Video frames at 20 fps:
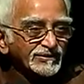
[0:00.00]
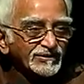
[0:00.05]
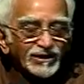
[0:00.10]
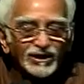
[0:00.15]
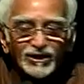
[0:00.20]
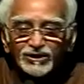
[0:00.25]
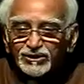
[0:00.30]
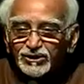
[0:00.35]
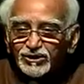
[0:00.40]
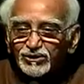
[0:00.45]

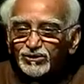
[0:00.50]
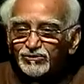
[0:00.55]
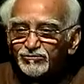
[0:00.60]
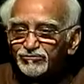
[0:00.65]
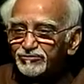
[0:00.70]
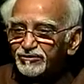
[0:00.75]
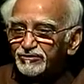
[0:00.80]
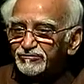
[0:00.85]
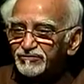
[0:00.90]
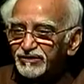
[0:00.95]
Article
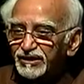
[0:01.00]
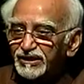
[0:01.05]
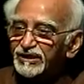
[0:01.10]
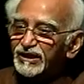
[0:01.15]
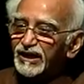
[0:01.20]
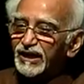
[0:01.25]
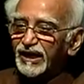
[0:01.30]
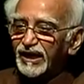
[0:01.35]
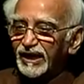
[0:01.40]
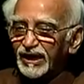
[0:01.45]

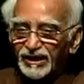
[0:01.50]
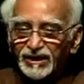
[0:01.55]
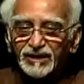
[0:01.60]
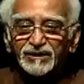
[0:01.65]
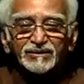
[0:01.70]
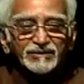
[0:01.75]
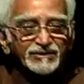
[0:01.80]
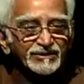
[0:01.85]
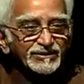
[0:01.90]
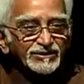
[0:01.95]
15A
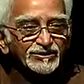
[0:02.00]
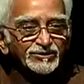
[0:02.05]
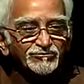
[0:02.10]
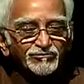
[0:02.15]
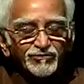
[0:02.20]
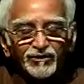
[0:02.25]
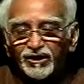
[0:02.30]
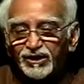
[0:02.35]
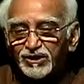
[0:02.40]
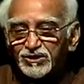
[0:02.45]
is
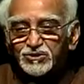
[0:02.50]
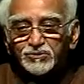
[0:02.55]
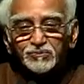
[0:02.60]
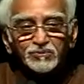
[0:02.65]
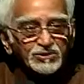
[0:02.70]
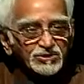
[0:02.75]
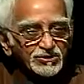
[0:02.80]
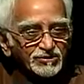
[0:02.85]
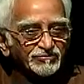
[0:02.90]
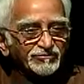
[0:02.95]
very
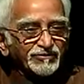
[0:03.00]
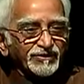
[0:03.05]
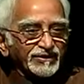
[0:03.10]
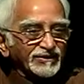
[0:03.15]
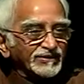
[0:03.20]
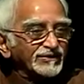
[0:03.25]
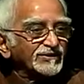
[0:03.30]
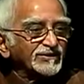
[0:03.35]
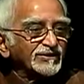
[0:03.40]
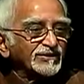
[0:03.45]
specific
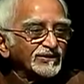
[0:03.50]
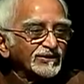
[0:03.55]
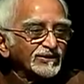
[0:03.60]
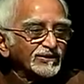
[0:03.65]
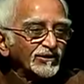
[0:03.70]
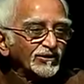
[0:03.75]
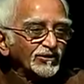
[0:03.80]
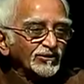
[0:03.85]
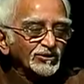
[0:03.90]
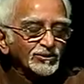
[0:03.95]

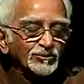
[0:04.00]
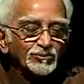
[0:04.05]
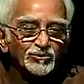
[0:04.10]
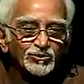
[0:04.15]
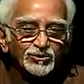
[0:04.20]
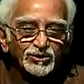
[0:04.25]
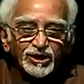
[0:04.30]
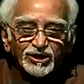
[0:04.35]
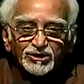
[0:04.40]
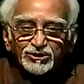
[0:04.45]
on the
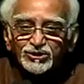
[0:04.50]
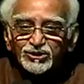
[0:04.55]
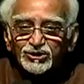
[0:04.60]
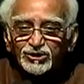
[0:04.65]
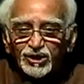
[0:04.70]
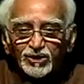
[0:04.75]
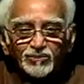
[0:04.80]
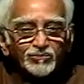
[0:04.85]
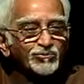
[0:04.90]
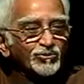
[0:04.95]
protection
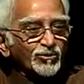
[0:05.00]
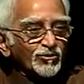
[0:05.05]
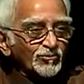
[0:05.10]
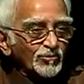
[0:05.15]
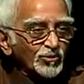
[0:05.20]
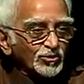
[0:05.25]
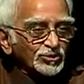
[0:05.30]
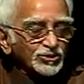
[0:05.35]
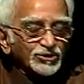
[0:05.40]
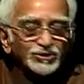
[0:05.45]
and
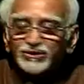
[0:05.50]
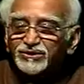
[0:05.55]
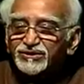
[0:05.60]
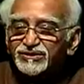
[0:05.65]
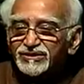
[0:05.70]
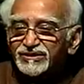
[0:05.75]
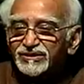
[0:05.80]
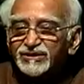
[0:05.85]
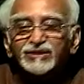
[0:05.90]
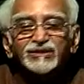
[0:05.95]
promotion
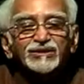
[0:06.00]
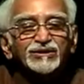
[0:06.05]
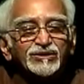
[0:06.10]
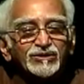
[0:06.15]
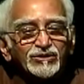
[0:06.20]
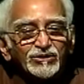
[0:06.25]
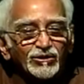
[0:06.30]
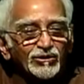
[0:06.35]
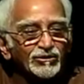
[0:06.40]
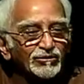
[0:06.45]

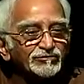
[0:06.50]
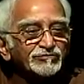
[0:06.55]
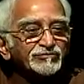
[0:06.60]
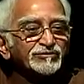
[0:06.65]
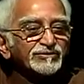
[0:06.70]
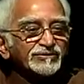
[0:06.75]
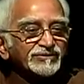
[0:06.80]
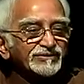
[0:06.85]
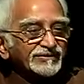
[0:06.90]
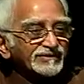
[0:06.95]

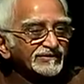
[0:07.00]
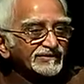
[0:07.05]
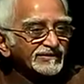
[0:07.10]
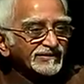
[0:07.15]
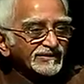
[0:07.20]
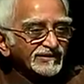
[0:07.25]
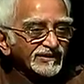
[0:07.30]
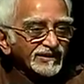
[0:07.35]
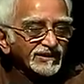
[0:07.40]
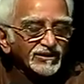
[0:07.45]
of
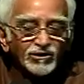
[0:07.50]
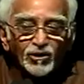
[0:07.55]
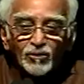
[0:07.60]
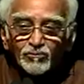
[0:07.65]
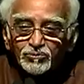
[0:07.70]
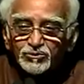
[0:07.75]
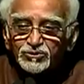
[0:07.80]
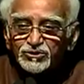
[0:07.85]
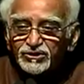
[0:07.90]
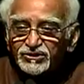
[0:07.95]
the
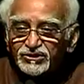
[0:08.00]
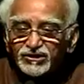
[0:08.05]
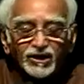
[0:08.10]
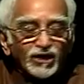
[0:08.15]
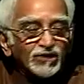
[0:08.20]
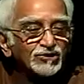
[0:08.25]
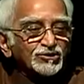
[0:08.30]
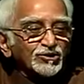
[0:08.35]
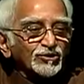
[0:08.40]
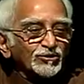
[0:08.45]
composite
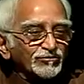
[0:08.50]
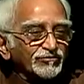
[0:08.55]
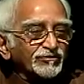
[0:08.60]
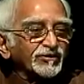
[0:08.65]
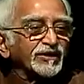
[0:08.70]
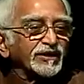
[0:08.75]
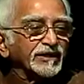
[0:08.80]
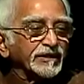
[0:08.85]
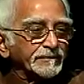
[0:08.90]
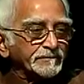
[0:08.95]
culture of
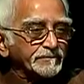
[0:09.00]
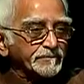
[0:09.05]
India.